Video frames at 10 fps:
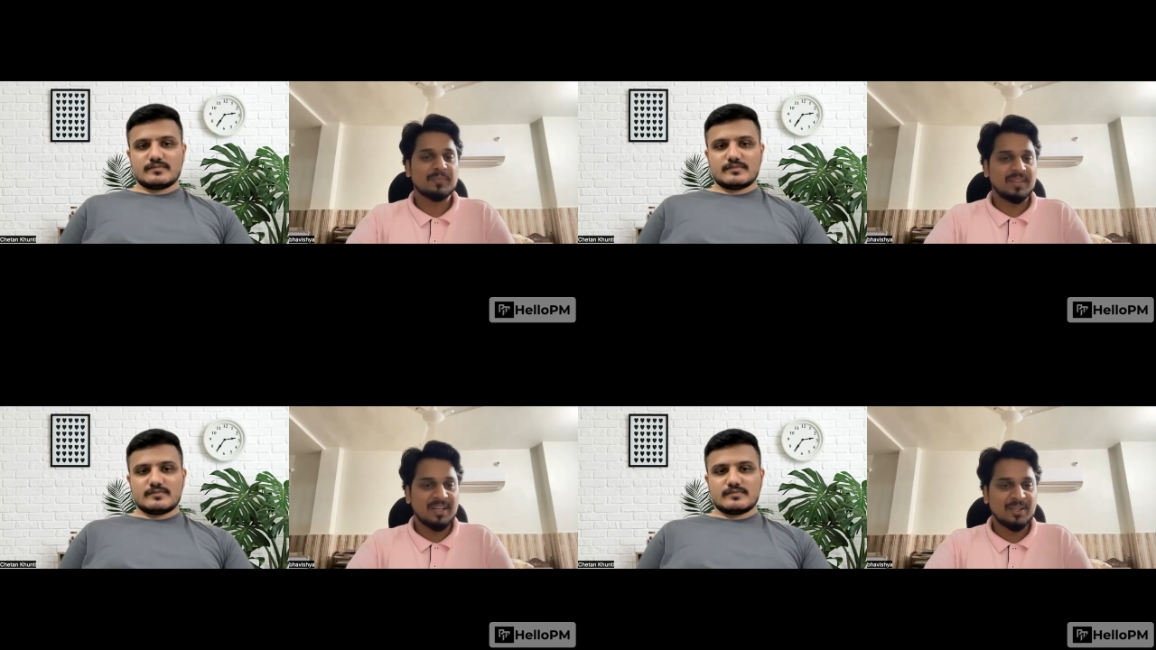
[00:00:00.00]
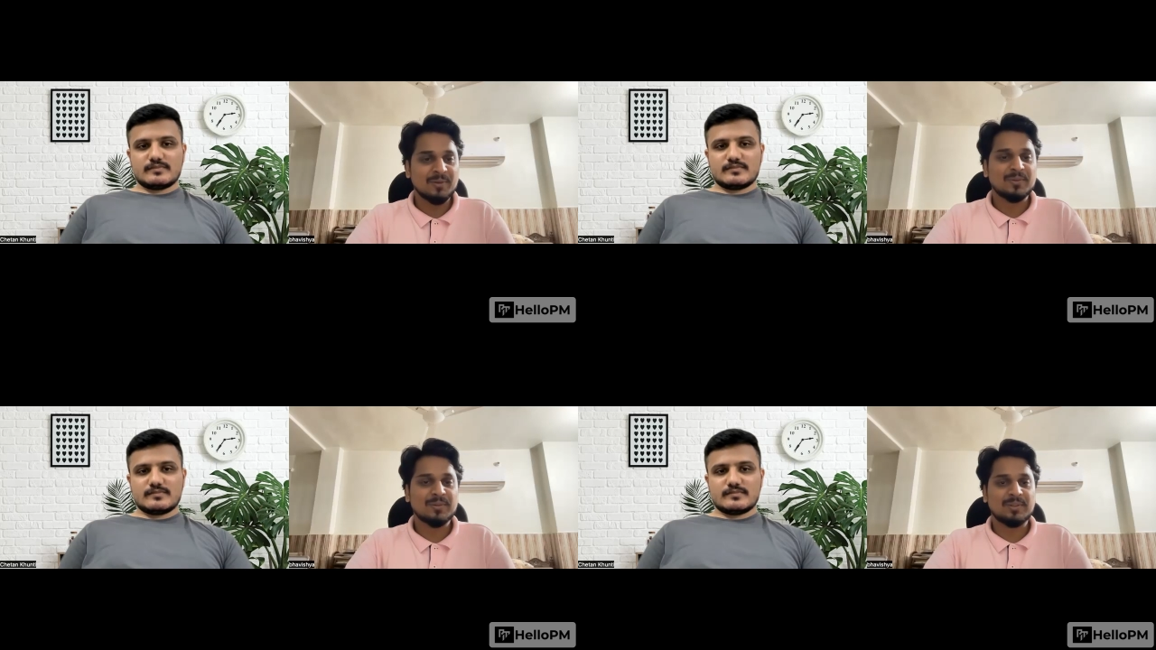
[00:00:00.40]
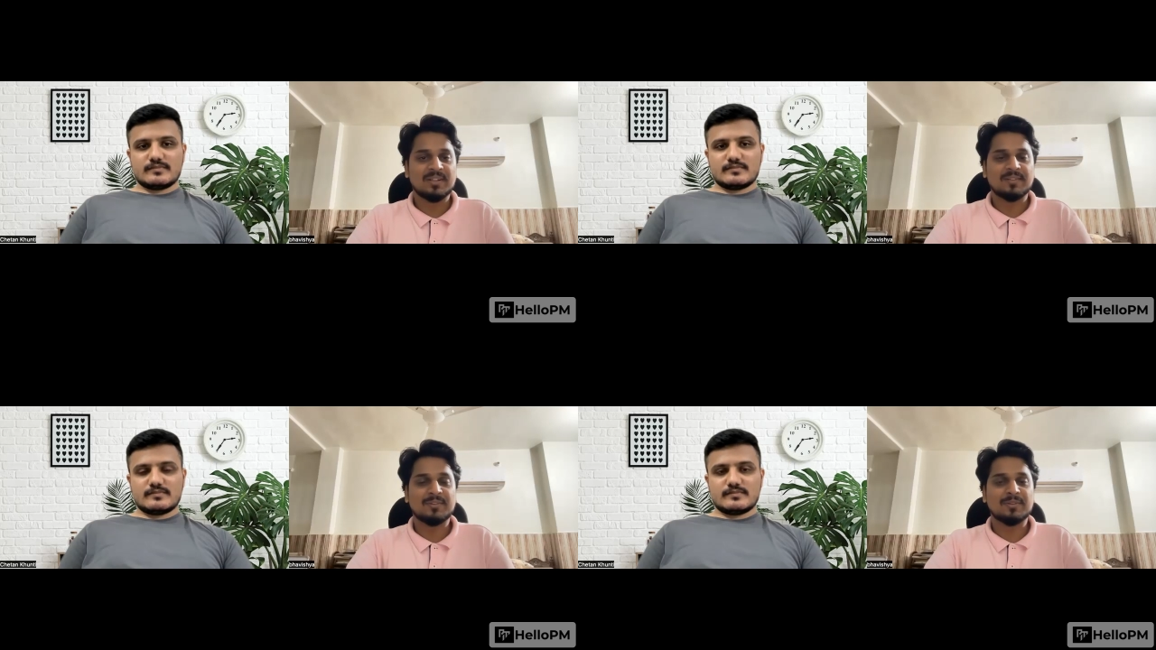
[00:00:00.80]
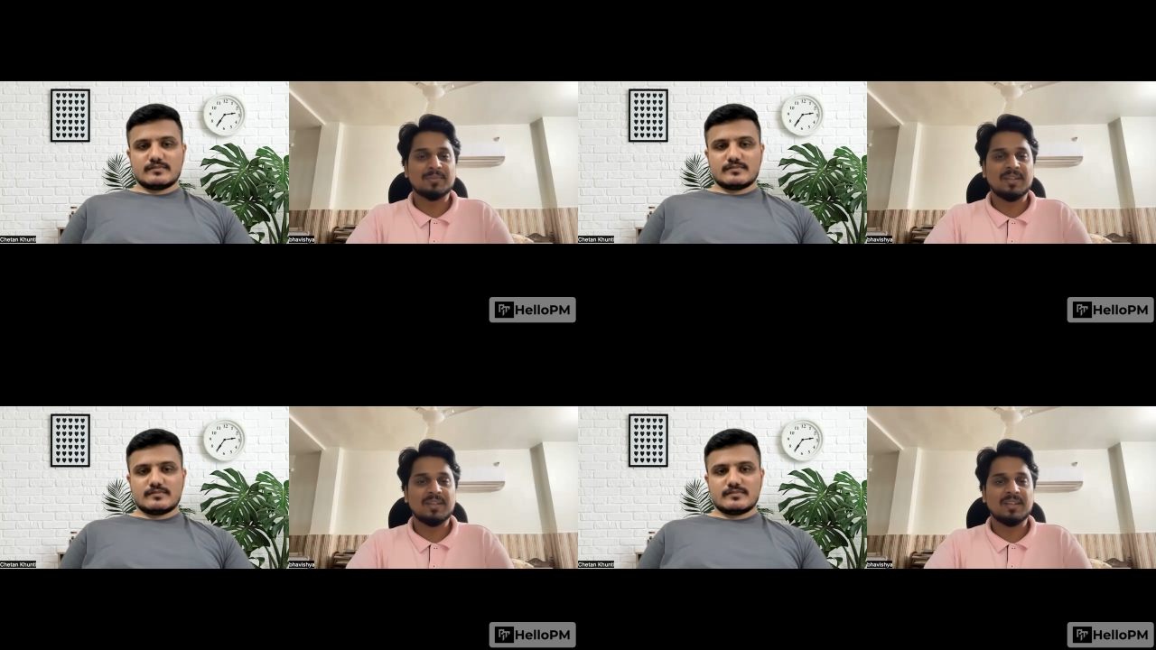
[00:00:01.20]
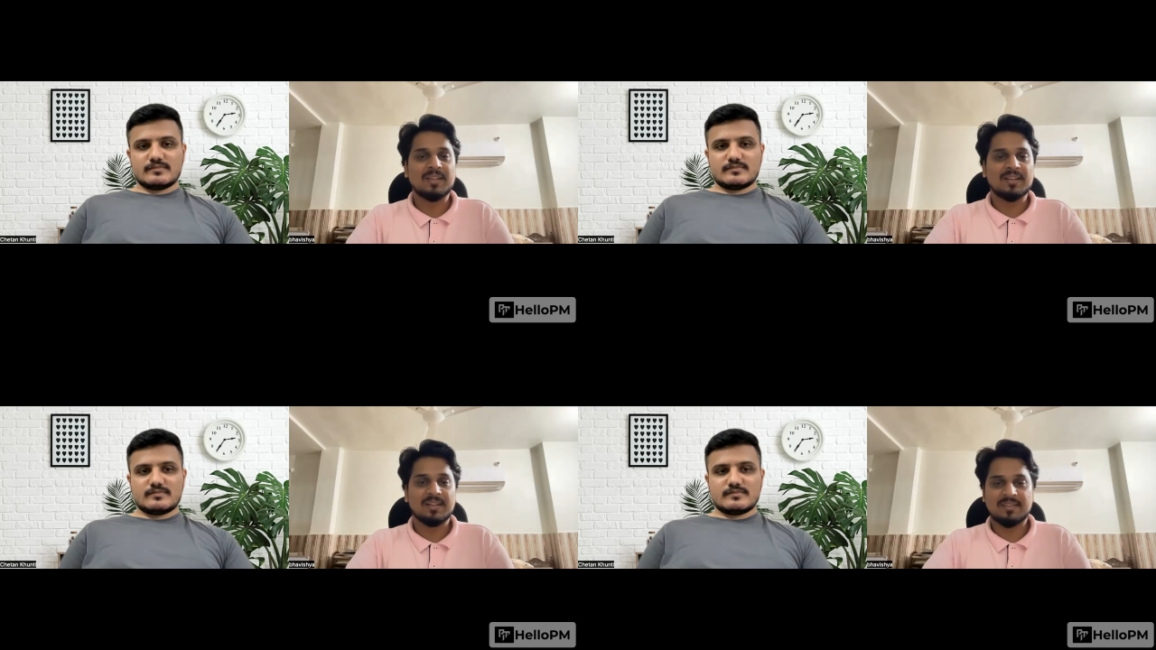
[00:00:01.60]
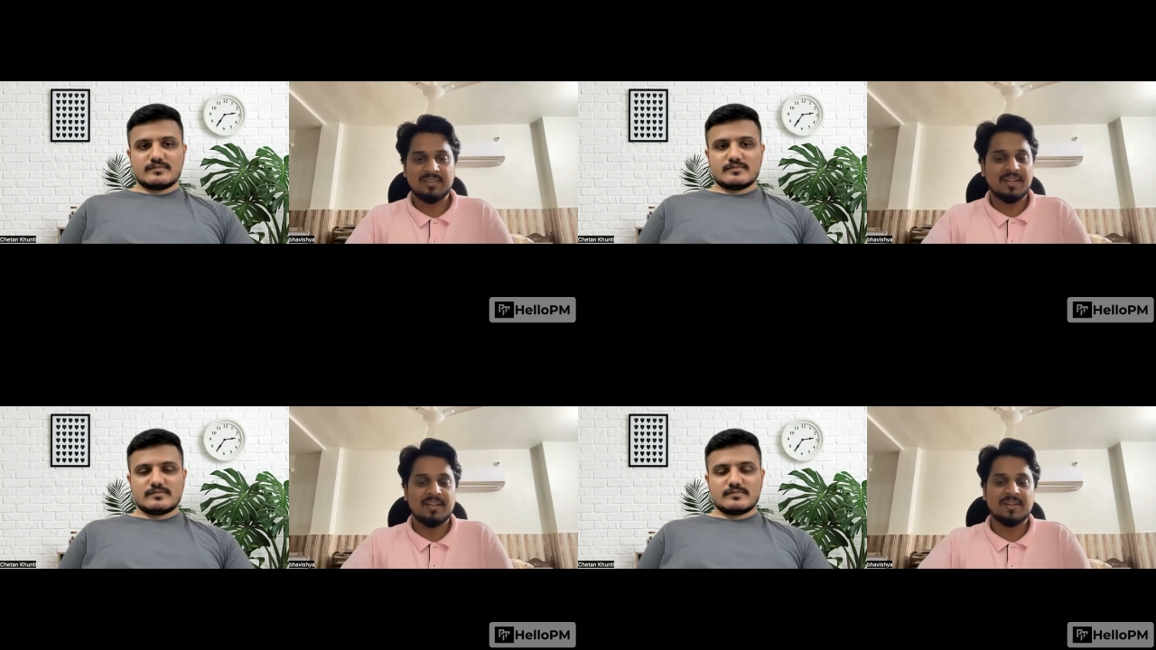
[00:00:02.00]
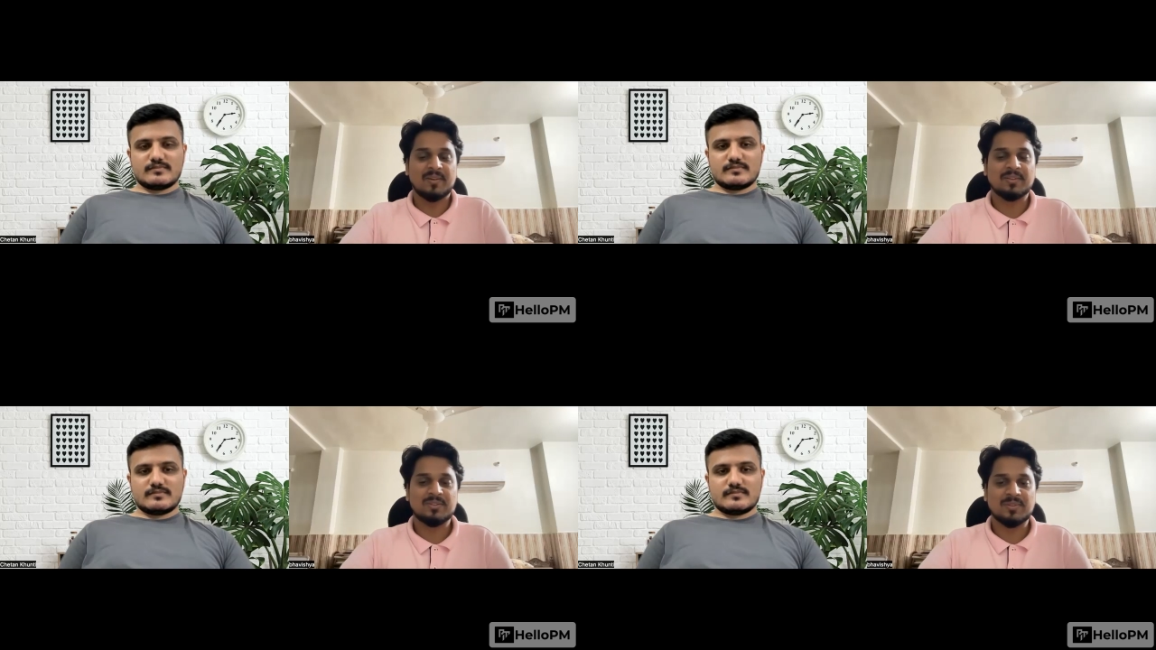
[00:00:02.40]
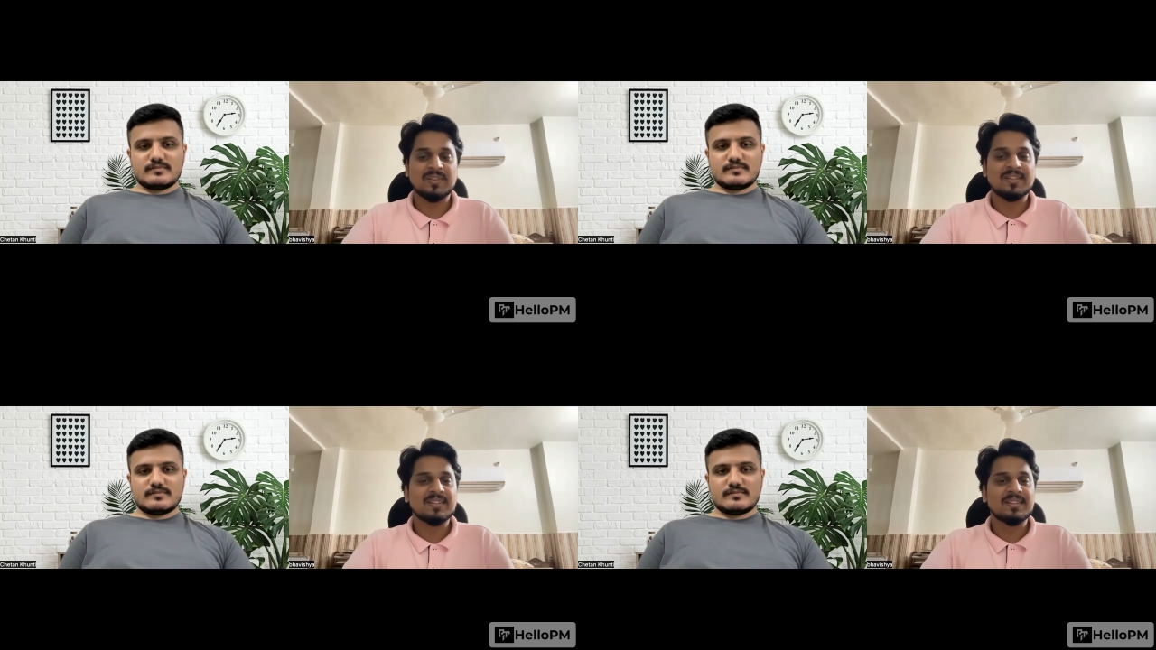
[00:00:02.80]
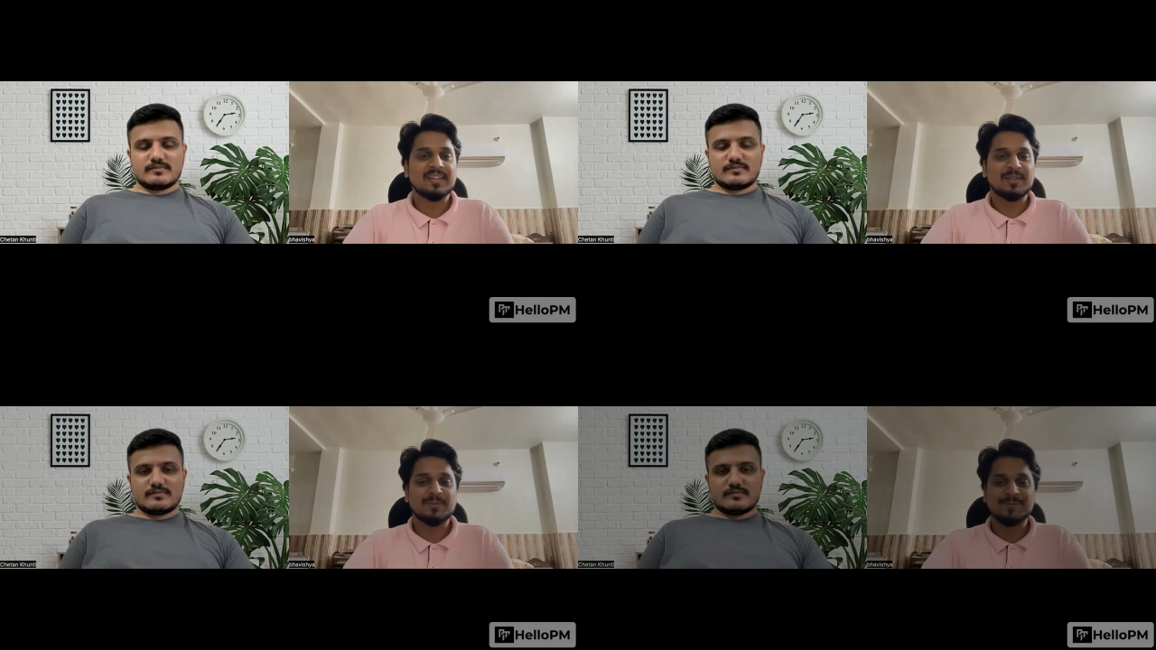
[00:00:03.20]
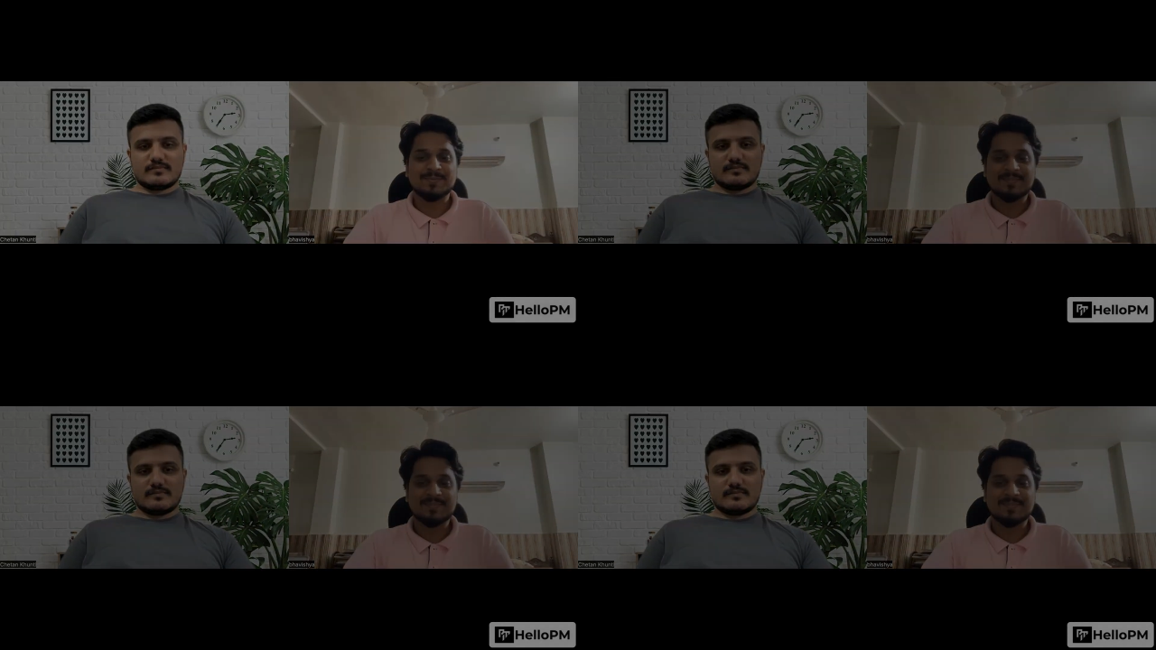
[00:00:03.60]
Speaker 1: Thank you uh, for being there on the show. Thank you.